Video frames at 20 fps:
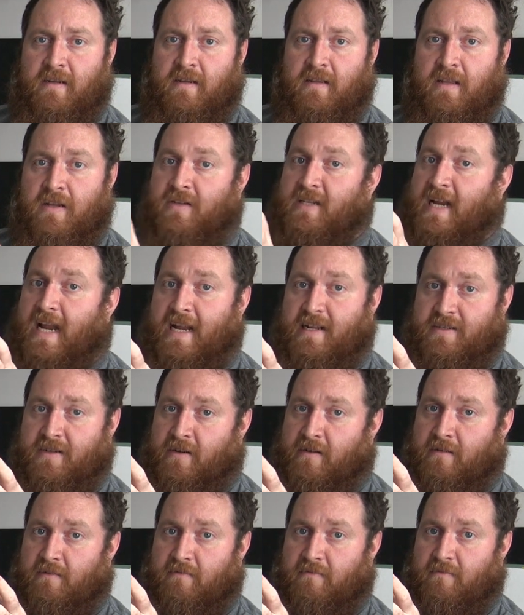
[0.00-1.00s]
There's an
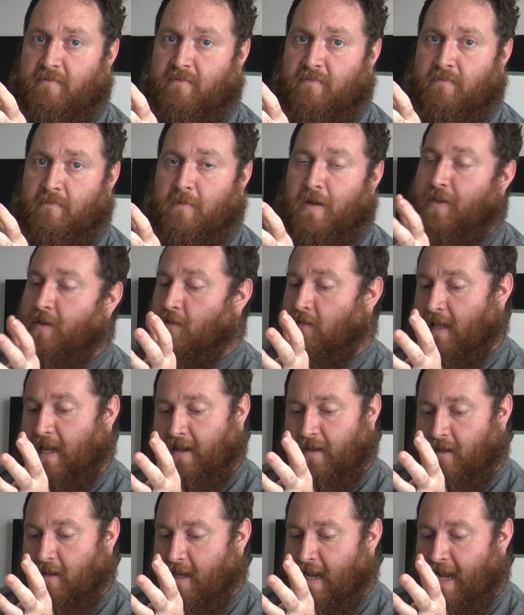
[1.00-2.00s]
answer. Whether you like
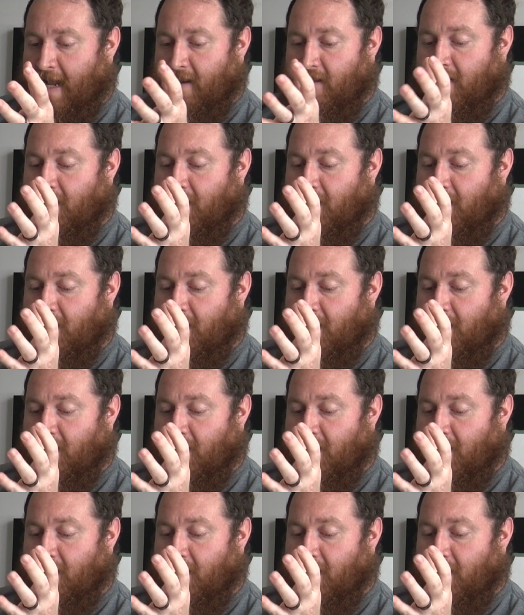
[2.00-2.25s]
it or not,